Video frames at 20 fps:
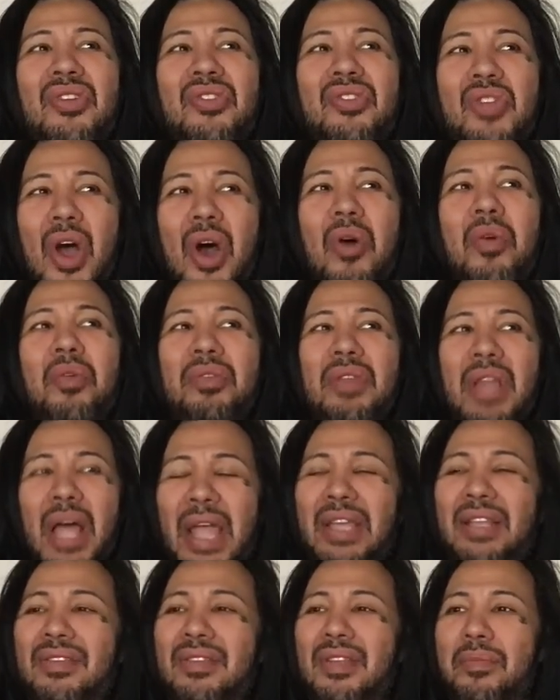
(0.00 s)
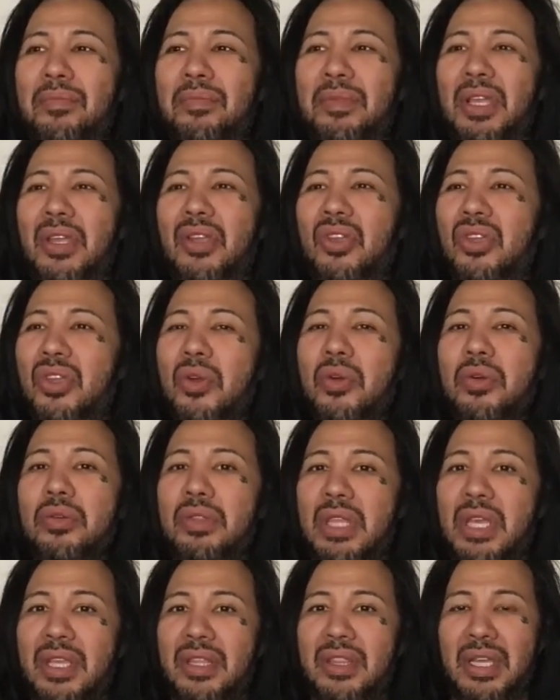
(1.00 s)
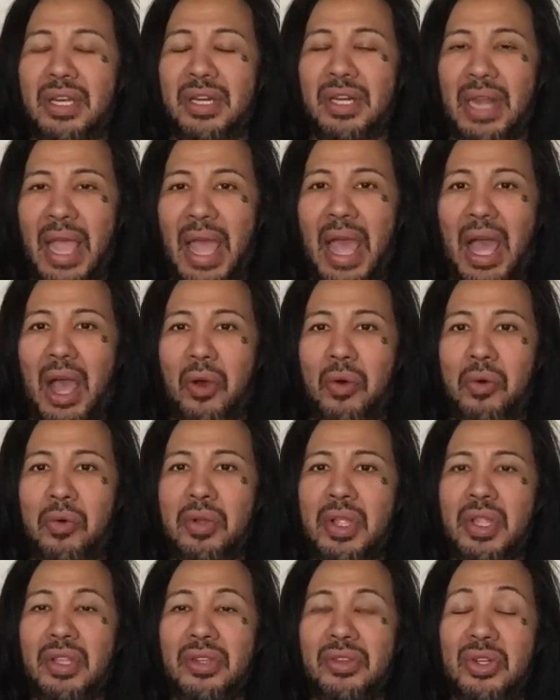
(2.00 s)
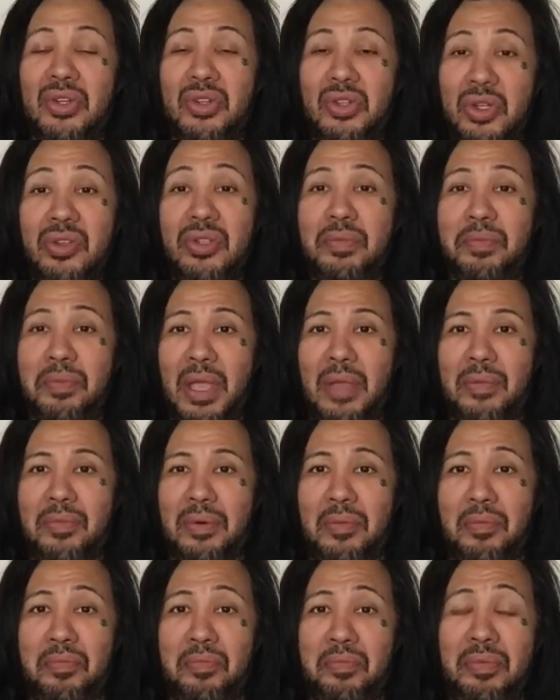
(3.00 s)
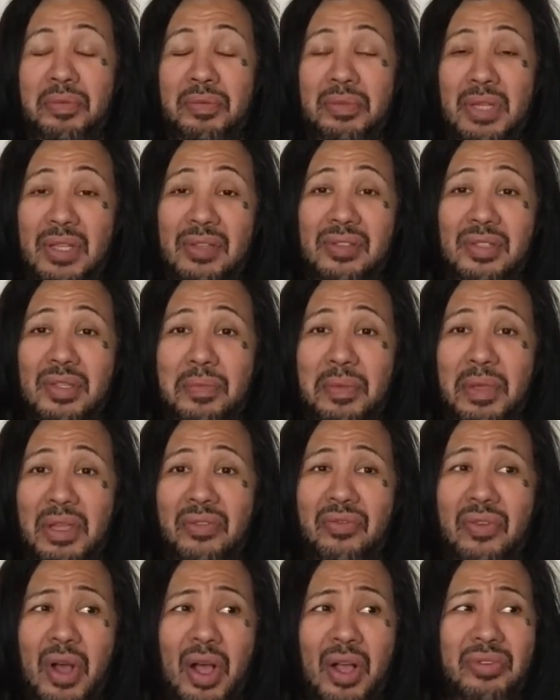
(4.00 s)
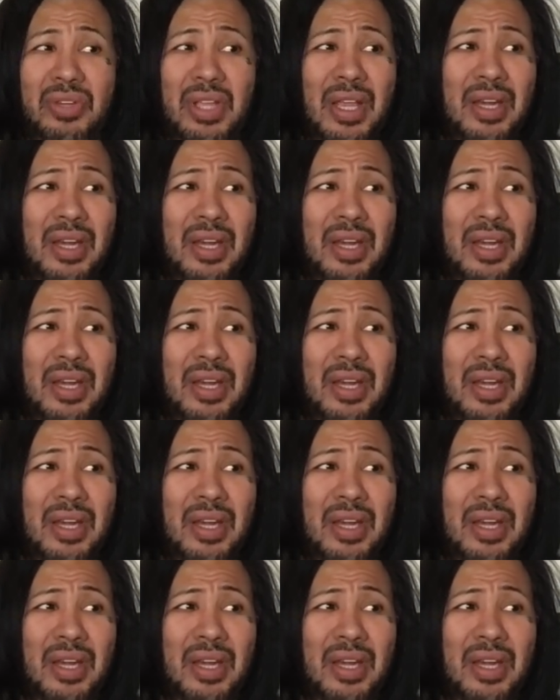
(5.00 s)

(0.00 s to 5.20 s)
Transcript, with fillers: don't like something, you think that now the newspaper needs to be involved?